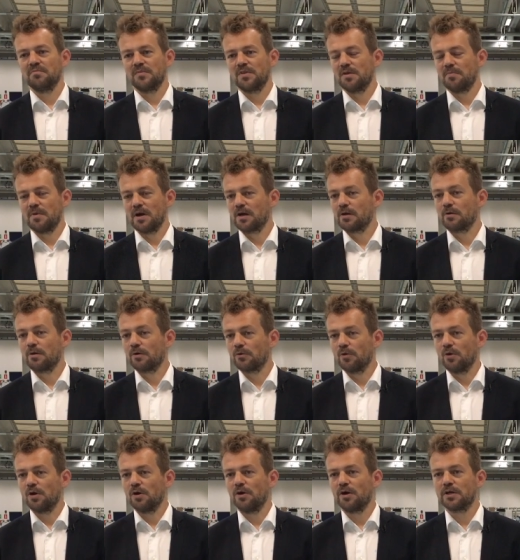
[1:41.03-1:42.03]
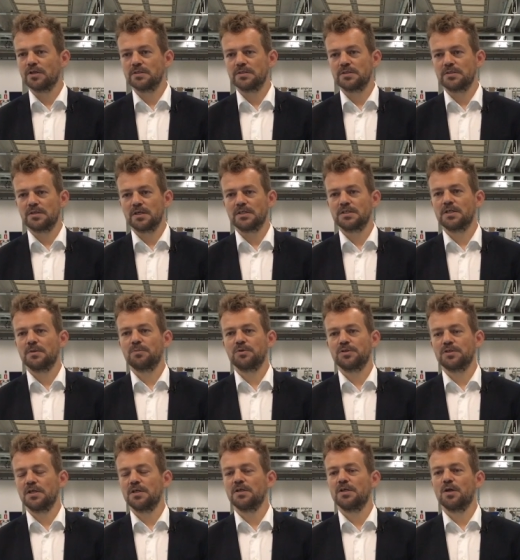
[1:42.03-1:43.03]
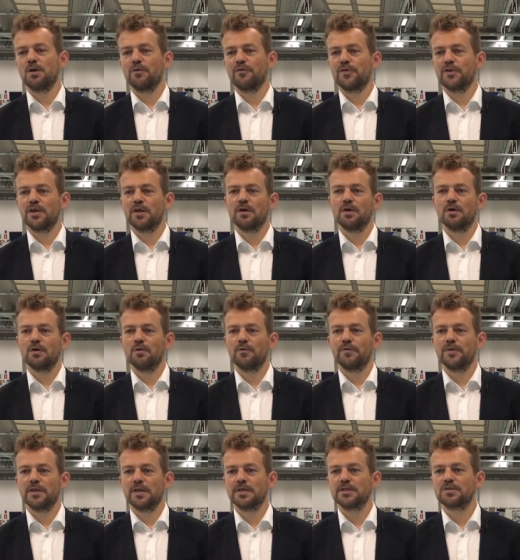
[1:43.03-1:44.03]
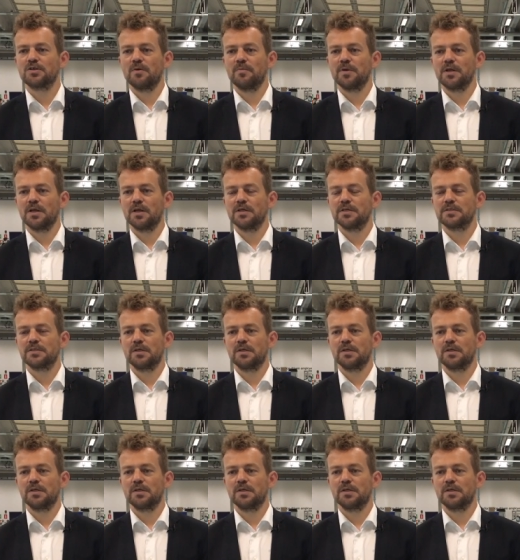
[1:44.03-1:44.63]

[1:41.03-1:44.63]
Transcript: the market can grow a lot, 60% year over year over the next coming years,